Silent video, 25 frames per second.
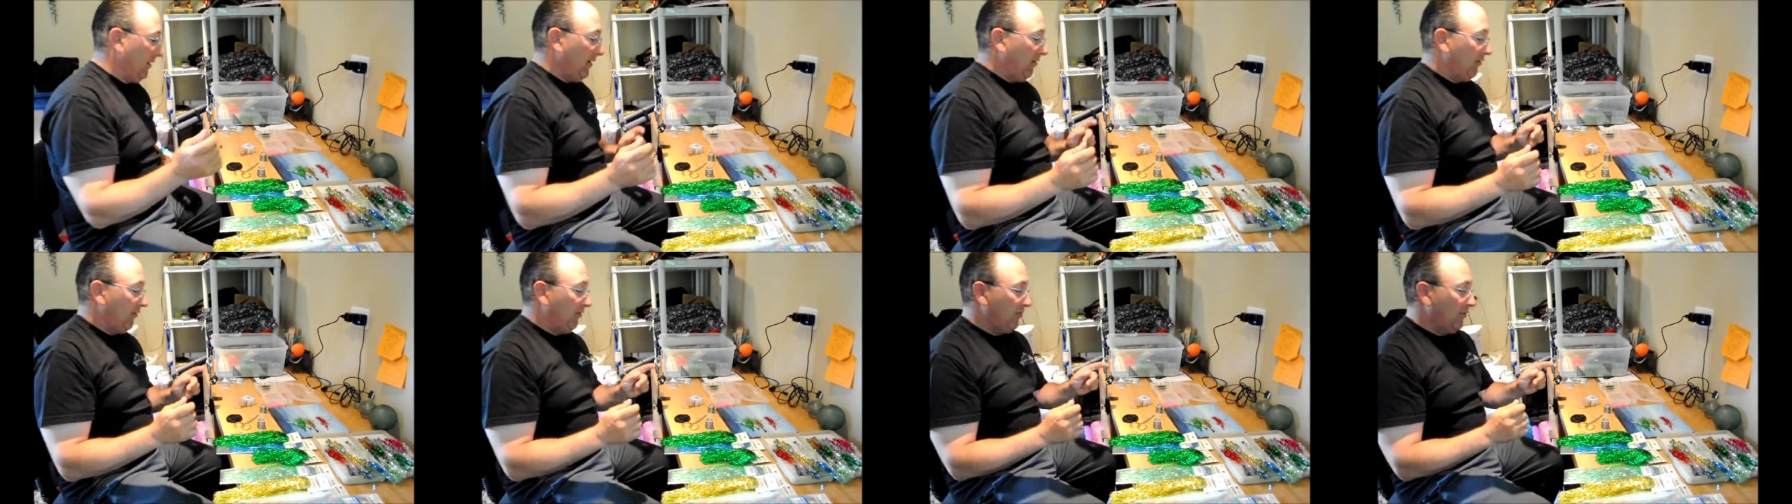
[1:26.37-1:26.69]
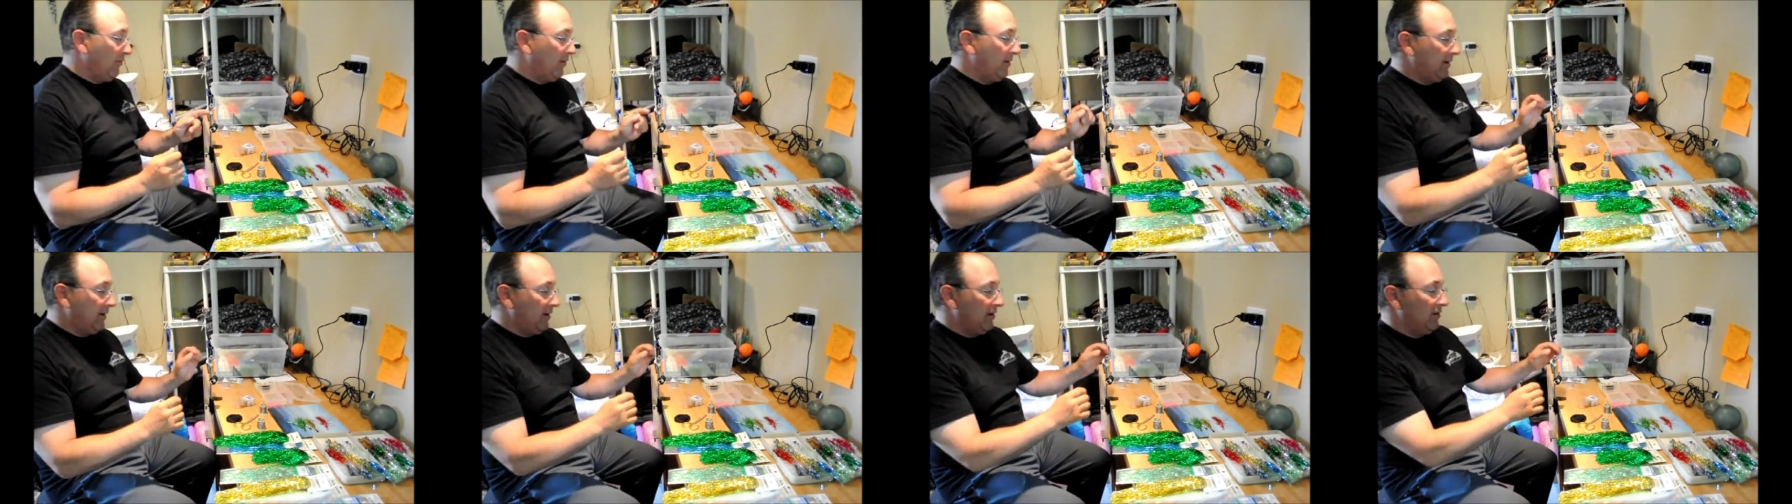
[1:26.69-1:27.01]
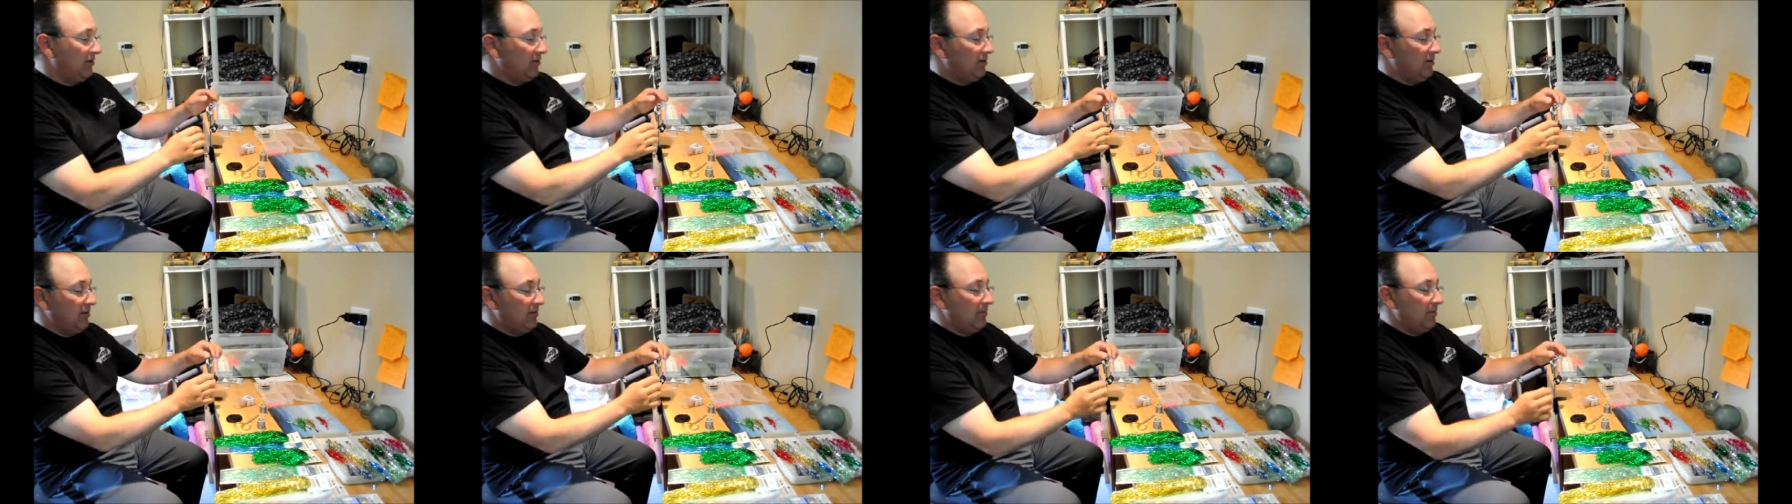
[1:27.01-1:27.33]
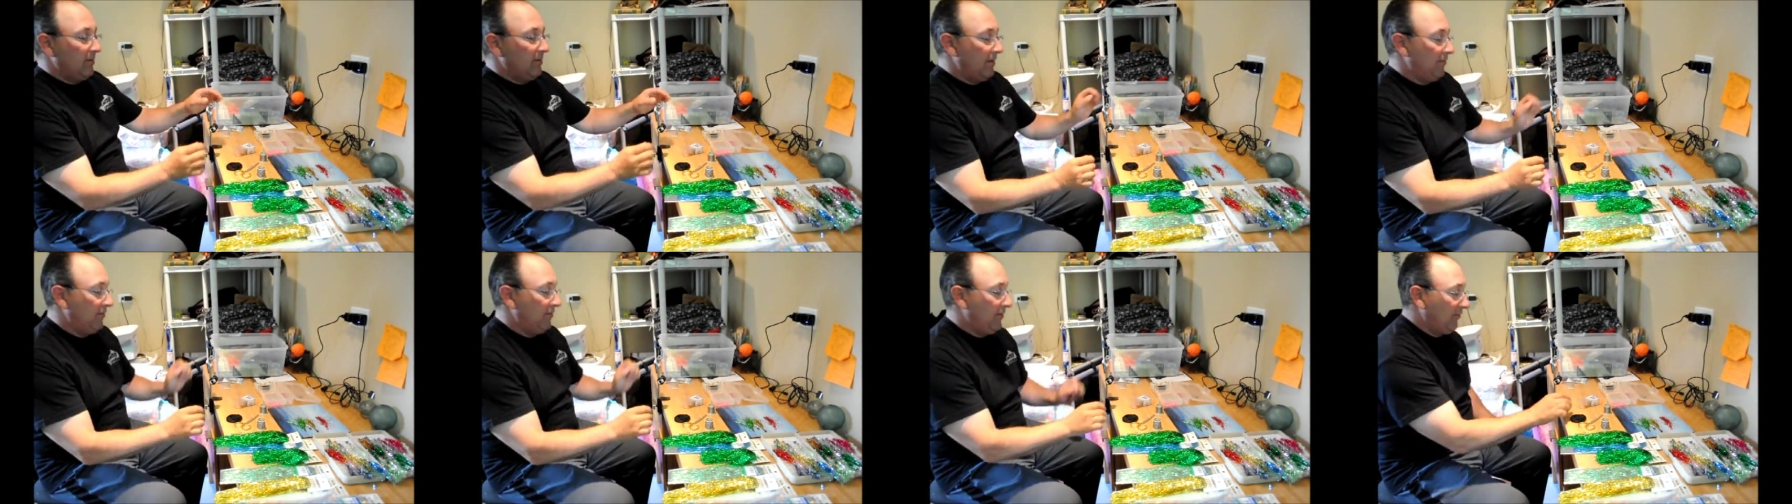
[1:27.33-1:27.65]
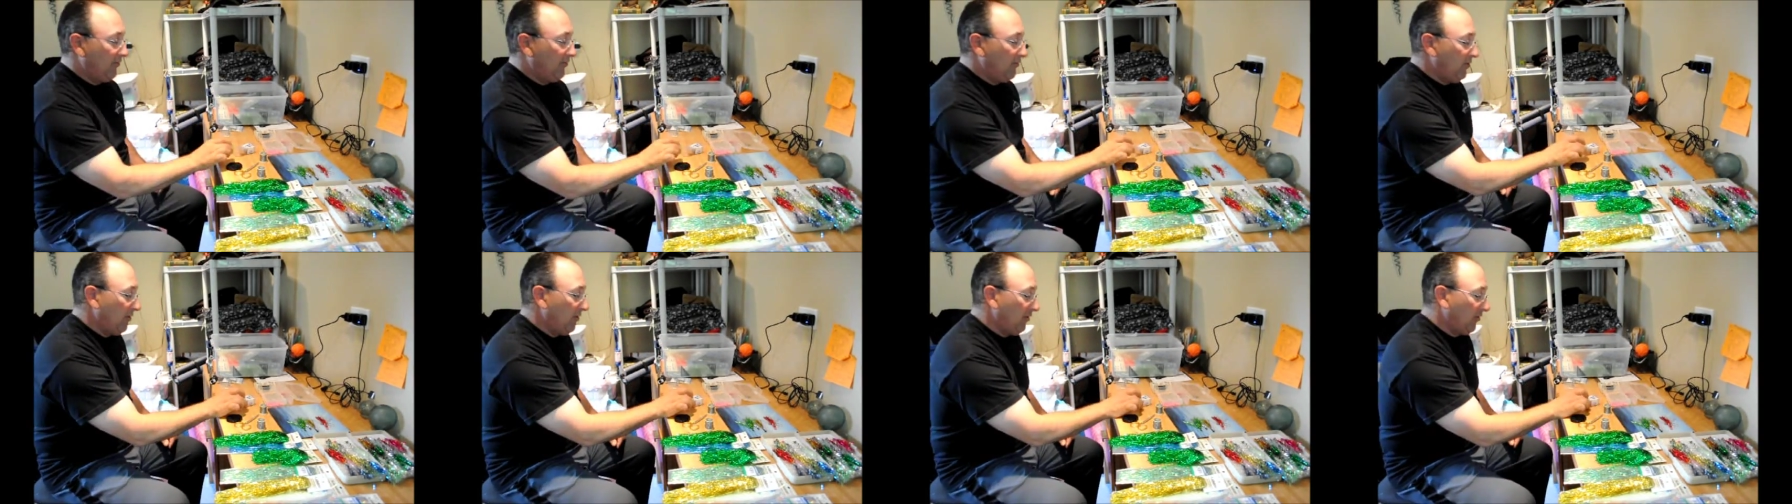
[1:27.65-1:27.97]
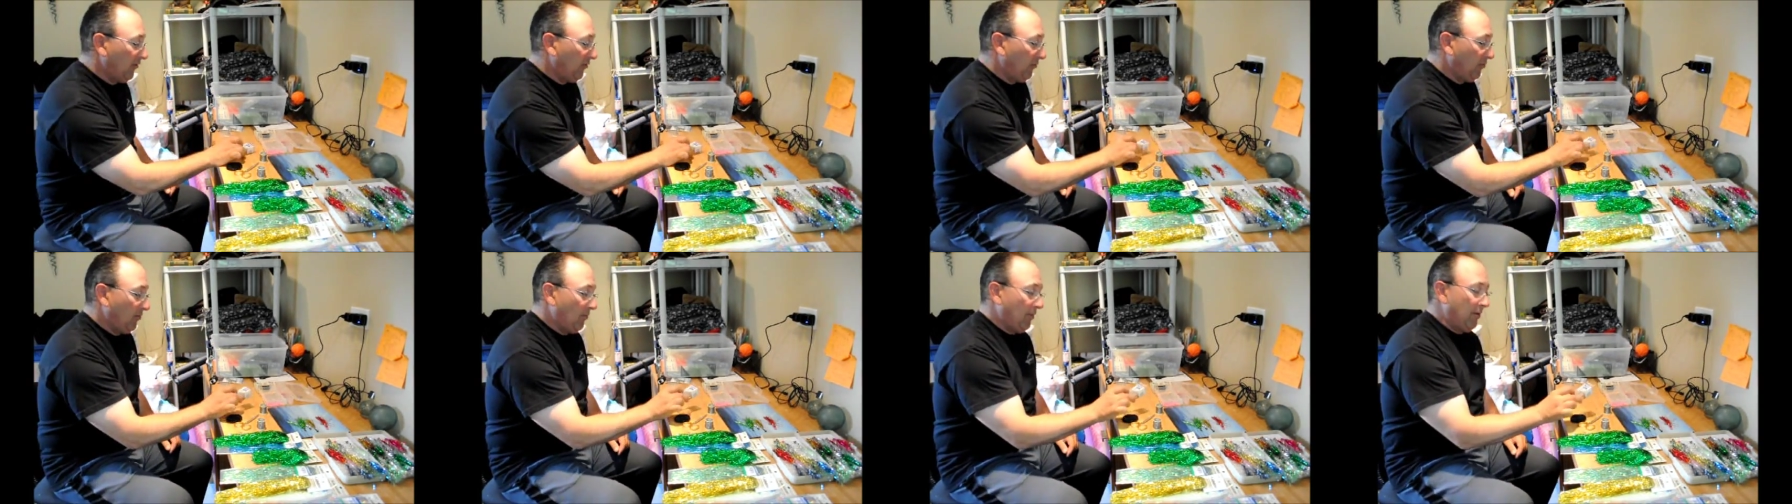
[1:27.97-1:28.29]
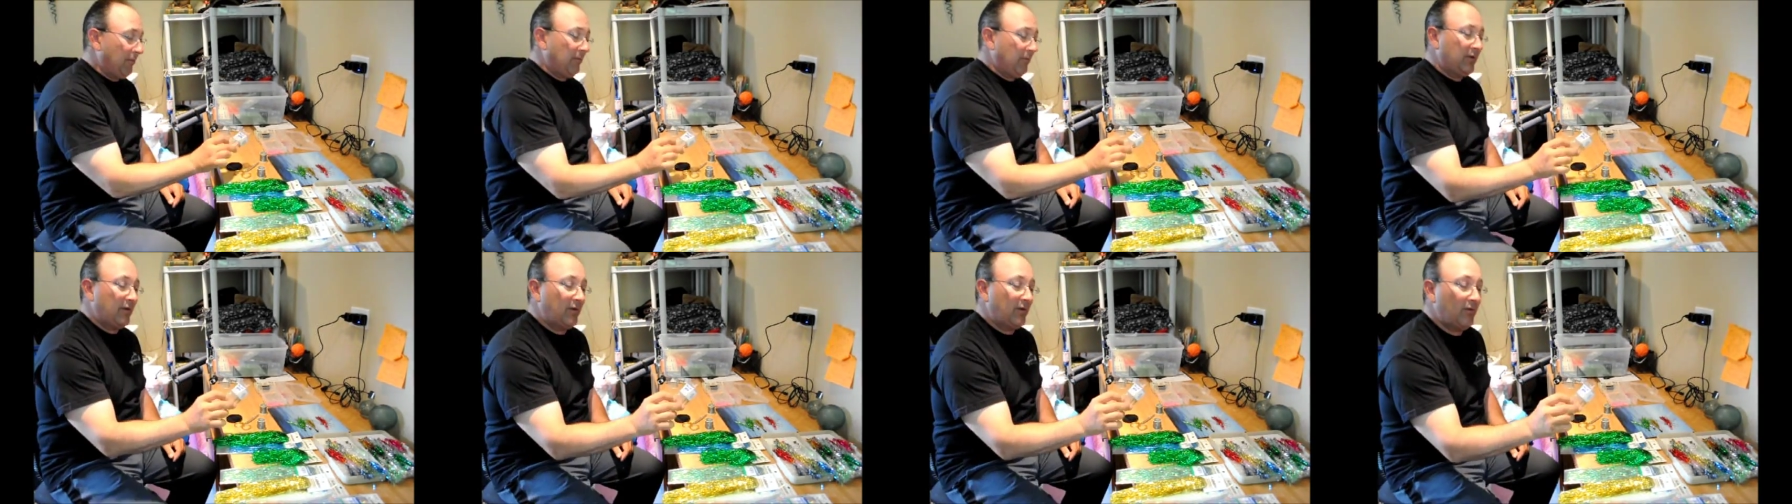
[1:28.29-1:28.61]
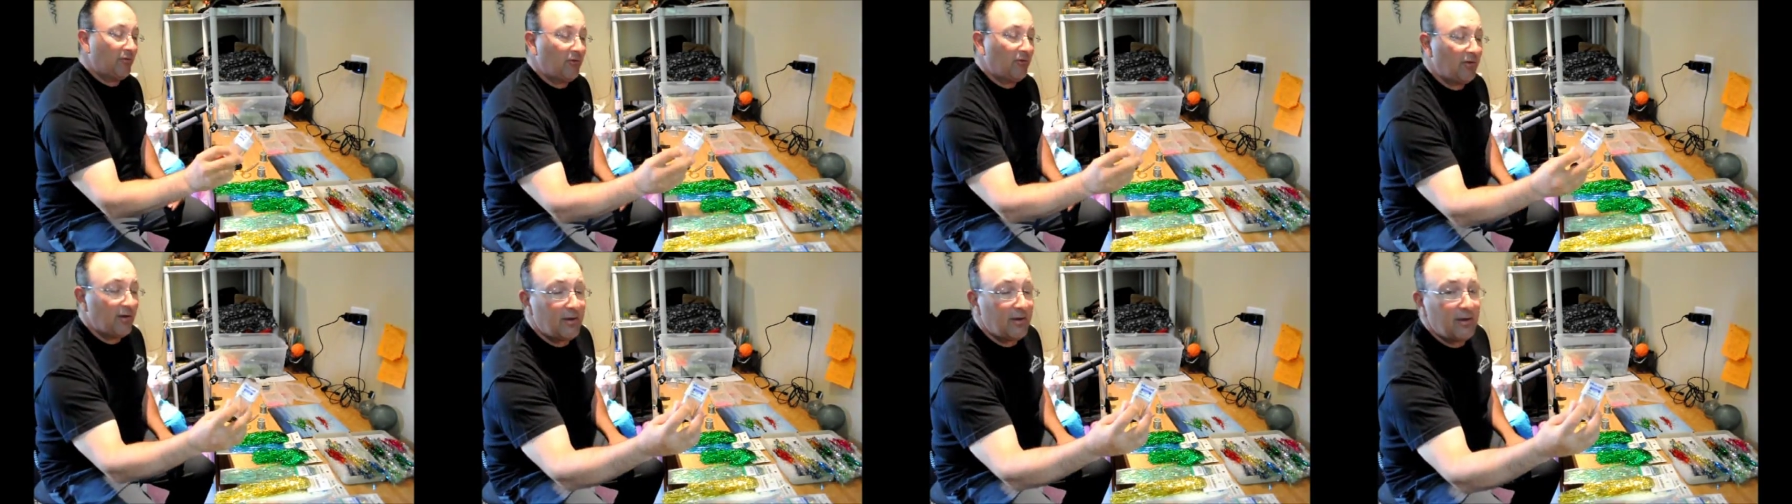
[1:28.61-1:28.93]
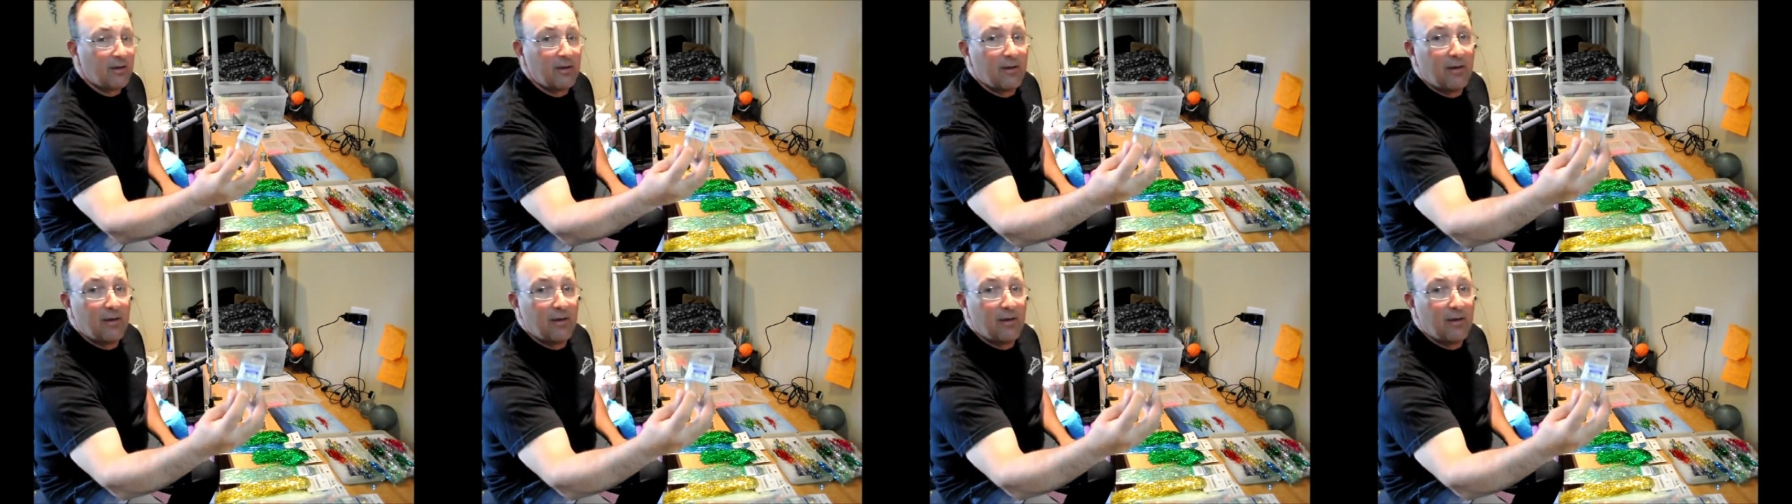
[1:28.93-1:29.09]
So what I'm going to do, and these hooks, what we're using